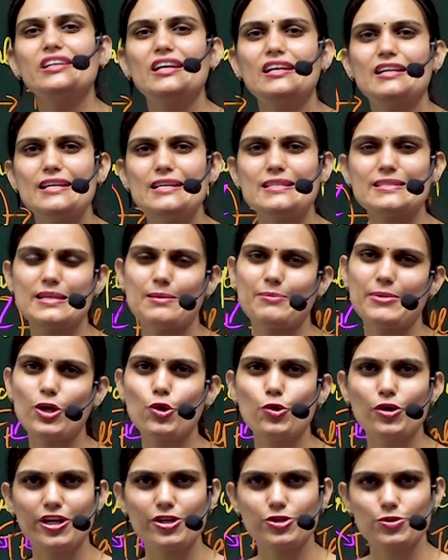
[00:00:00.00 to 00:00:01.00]
the alleles am I
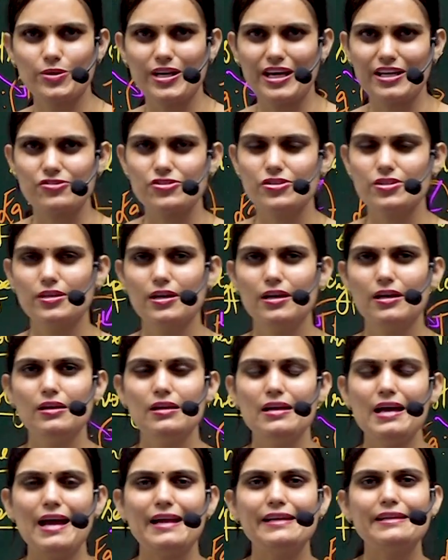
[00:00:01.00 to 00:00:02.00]
going to get.
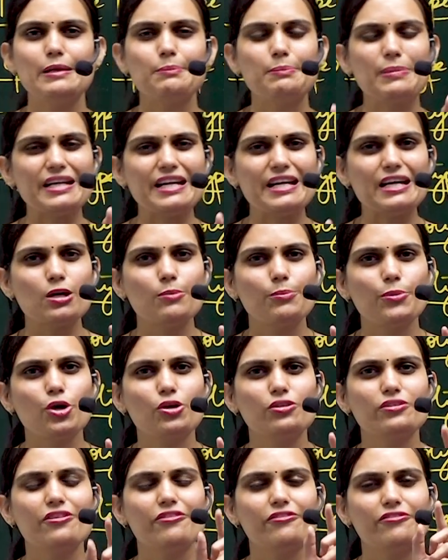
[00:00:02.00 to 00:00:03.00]
And depending
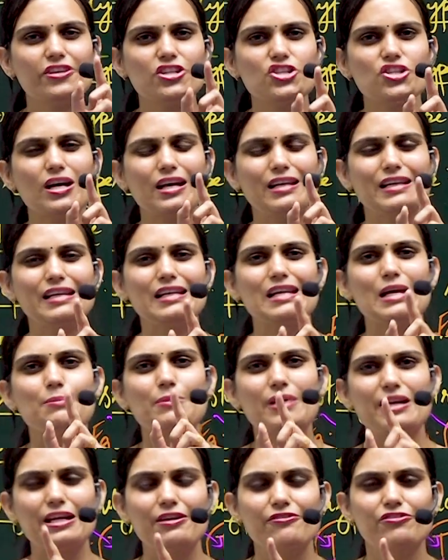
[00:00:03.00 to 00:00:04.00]
upon which allele I'm
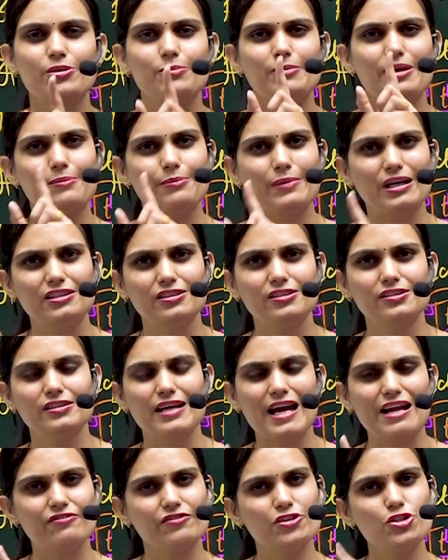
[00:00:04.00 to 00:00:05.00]
getting from my mother
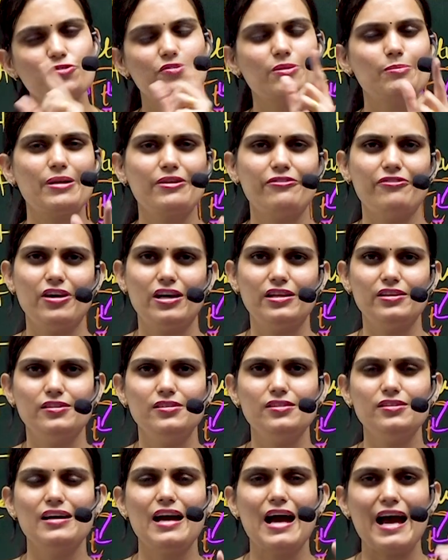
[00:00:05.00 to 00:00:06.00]
and which from my
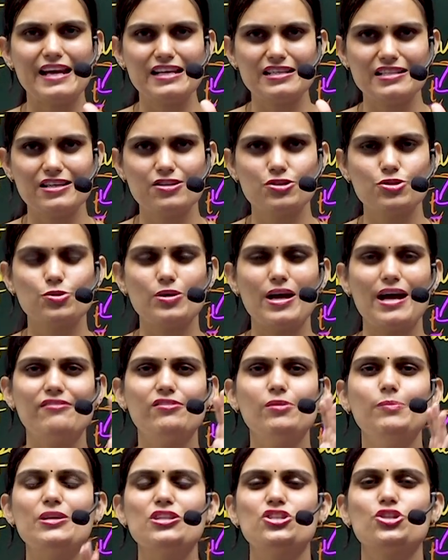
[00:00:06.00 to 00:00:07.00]
father, I tend to have
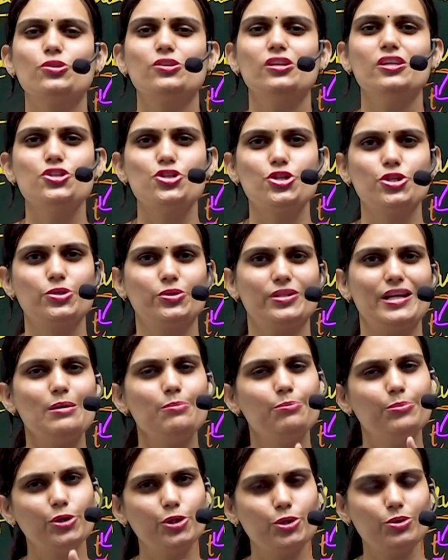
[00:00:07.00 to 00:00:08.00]
a particular genotype
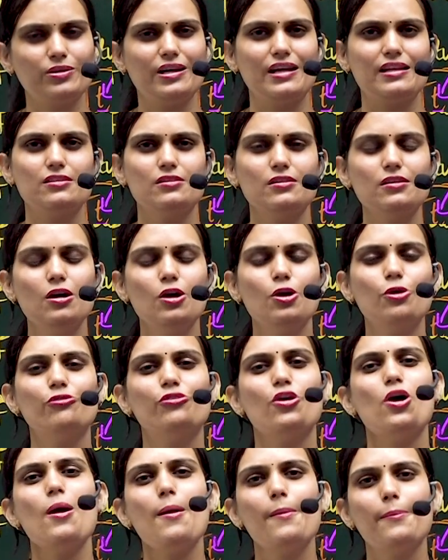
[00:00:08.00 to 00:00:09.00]
put together
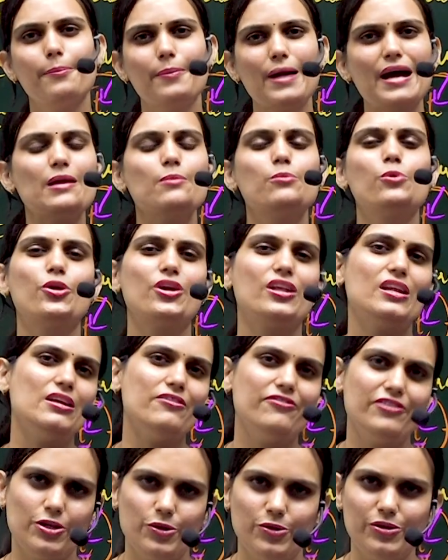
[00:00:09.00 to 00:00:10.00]
for my bodily
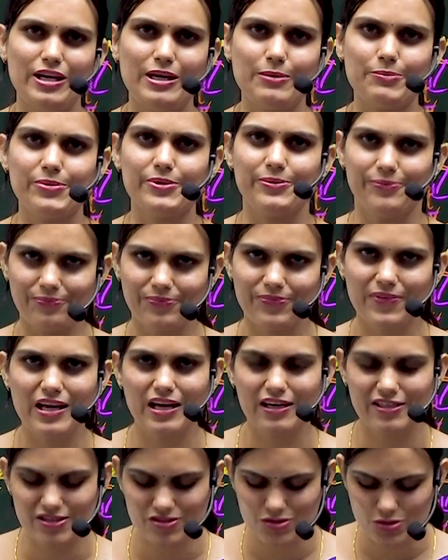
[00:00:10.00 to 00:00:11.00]
phenotype.
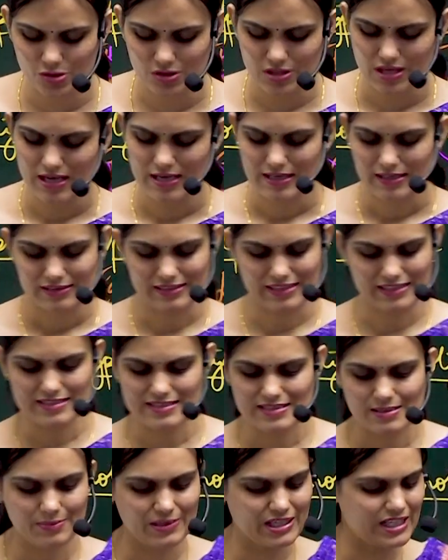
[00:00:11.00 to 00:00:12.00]
Understood? That
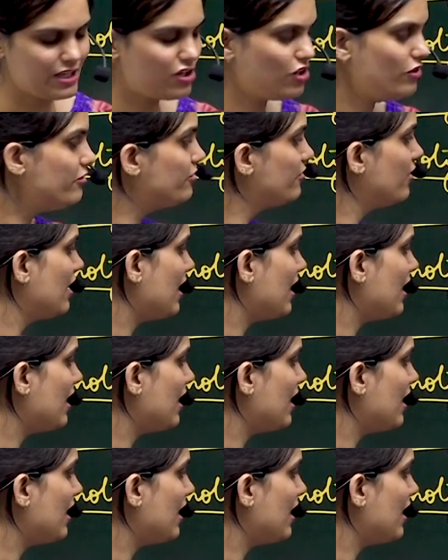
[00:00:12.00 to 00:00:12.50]
is the meaning of